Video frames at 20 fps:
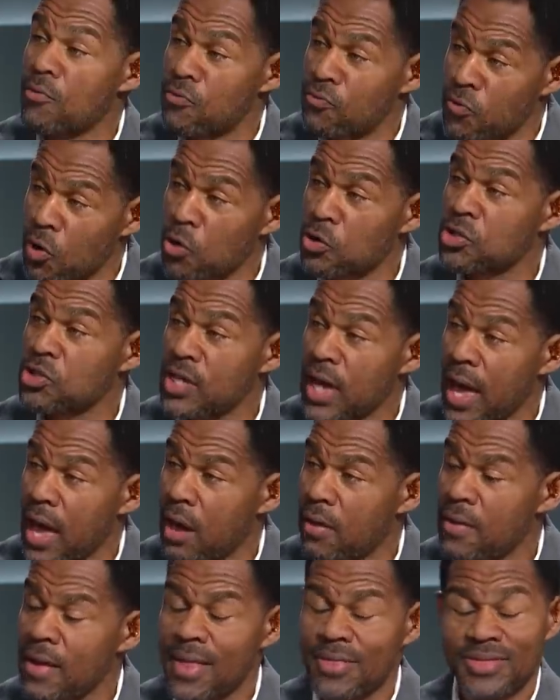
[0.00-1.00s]
first
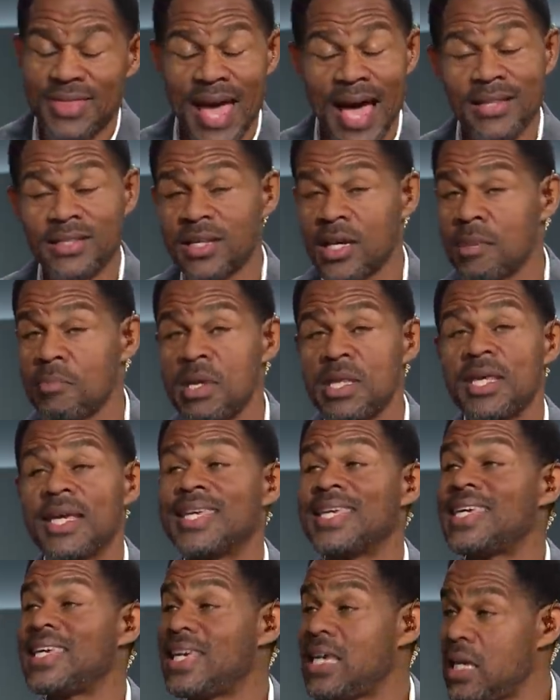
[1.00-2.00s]
down. That's going to be the
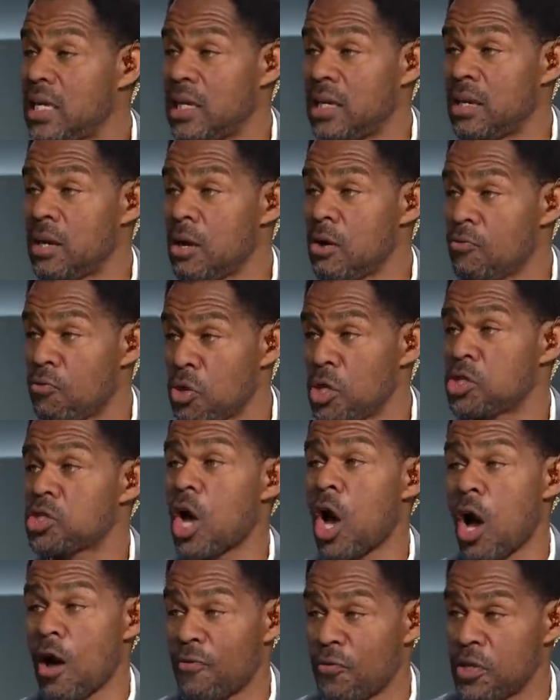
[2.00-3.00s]
key for this
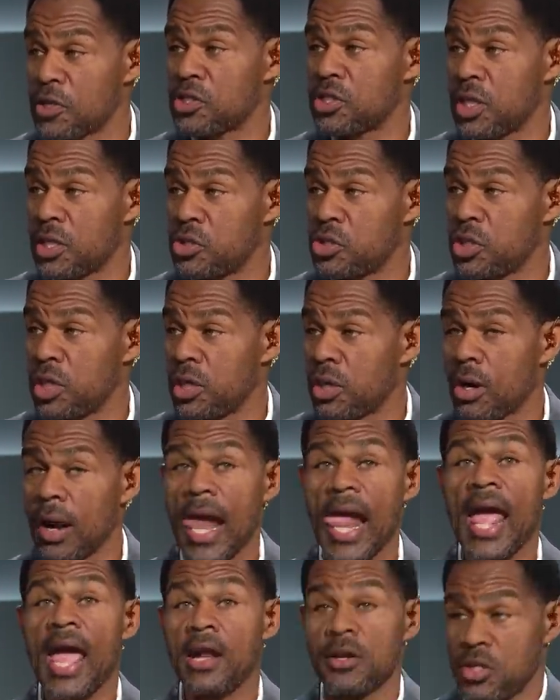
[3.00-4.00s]
offense this year
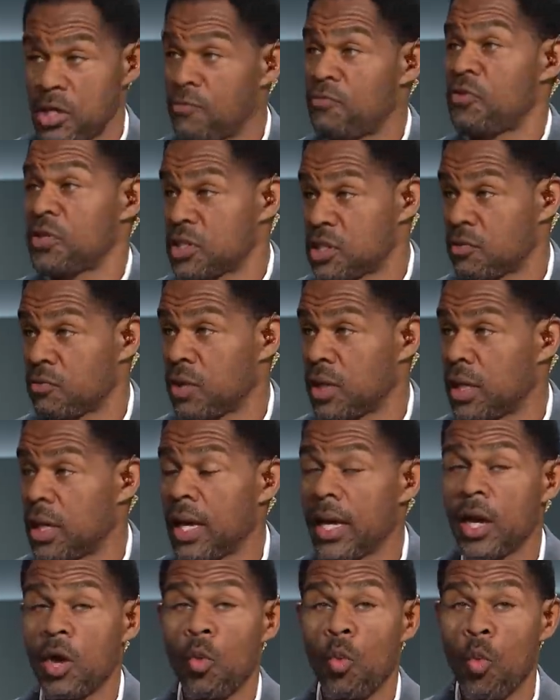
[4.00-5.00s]
and defensively.
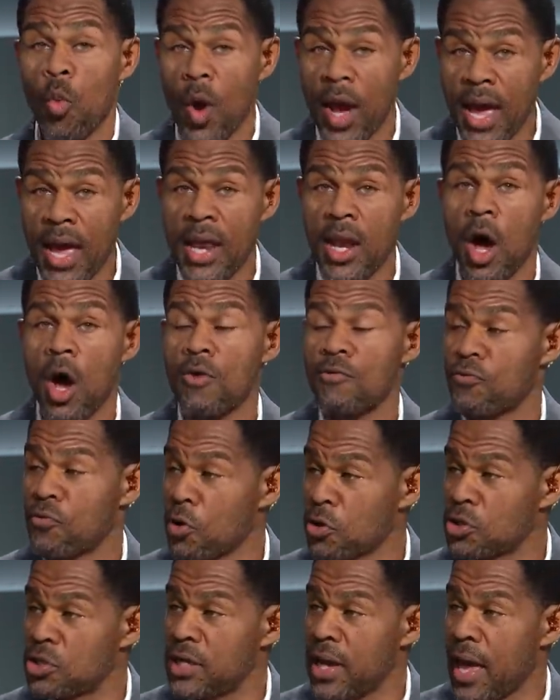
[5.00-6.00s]
Win on
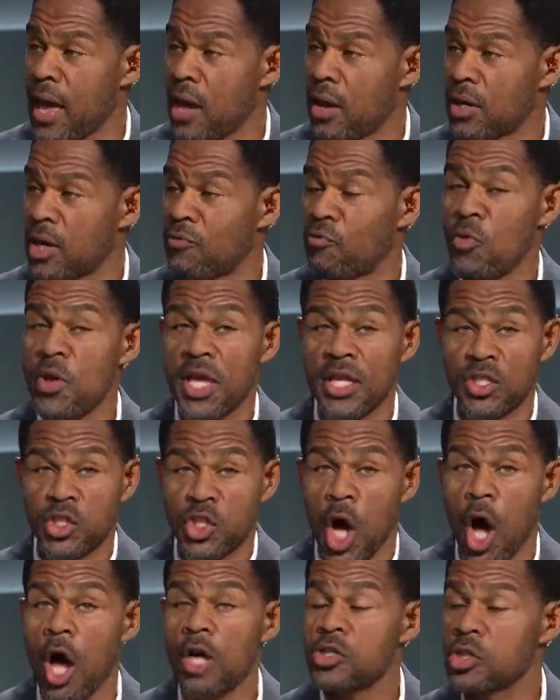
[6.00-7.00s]
first down. If we can
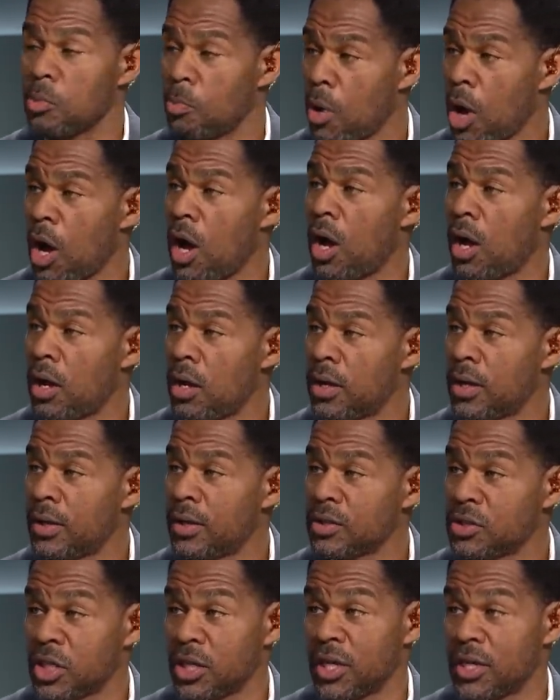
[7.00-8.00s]
toss the ball
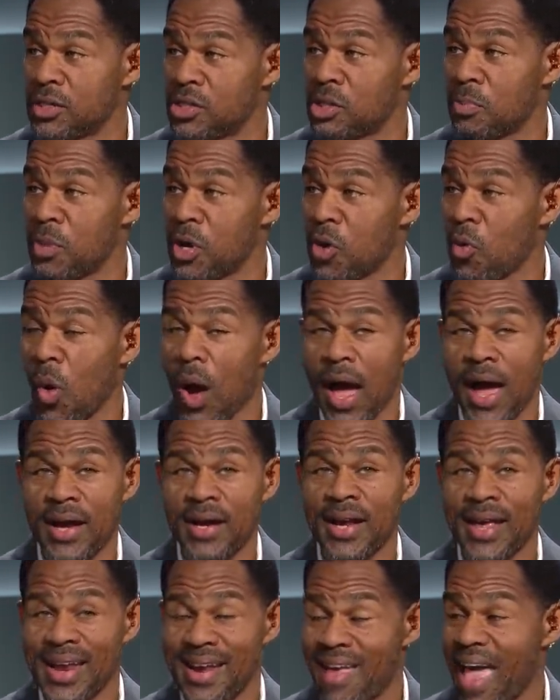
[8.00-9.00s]
to Zamir White
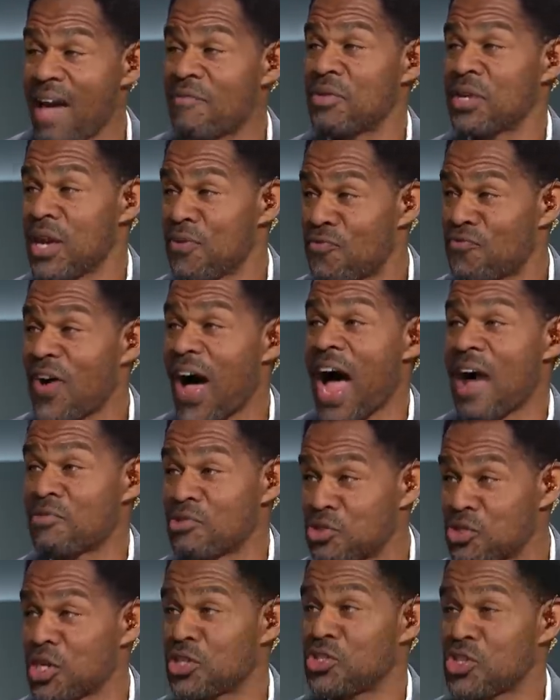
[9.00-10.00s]
and have him get 5 or
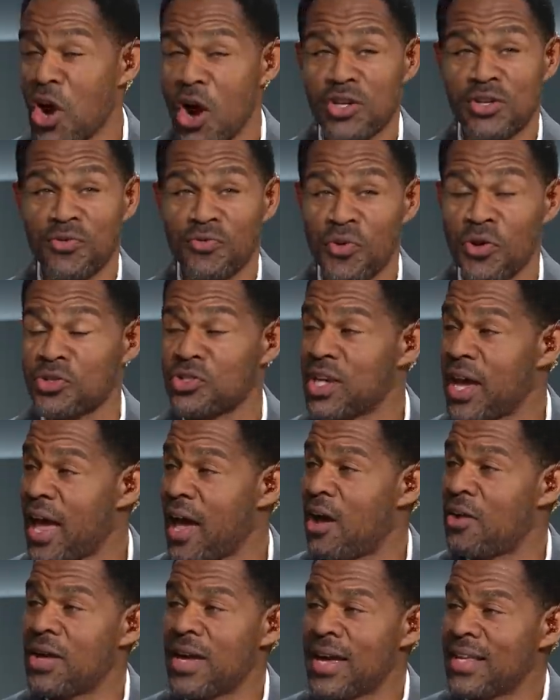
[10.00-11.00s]
6 yards on first
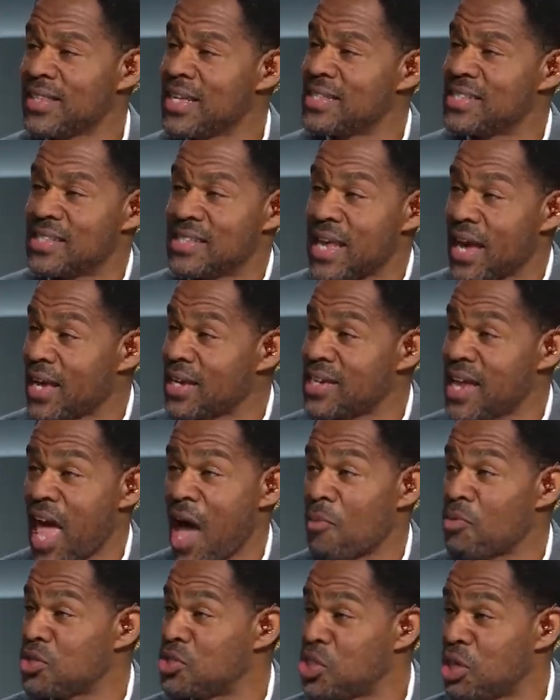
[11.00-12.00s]
down, then second
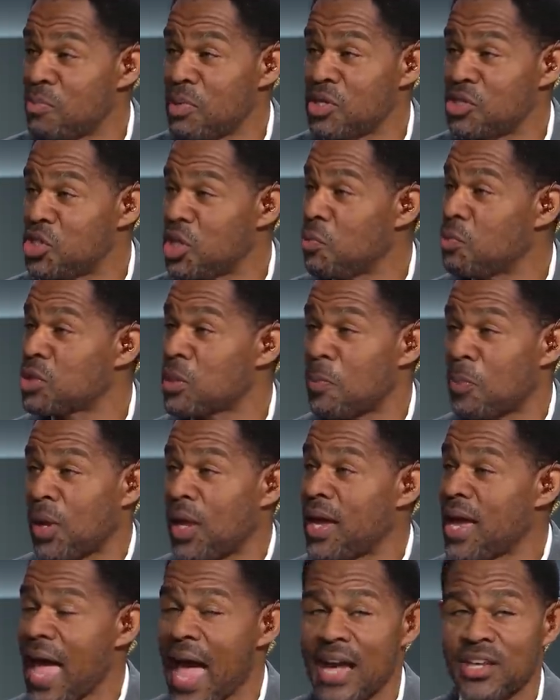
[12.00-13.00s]
down with Jimmy G with the
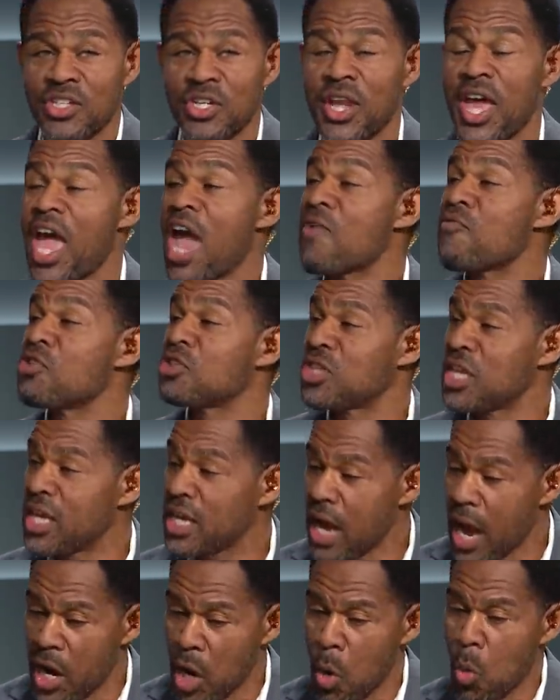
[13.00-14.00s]
play action, everything
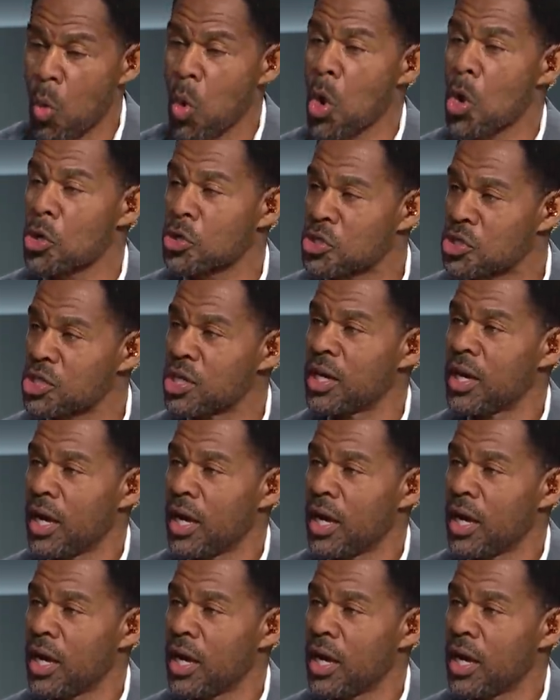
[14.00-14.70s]
kind of works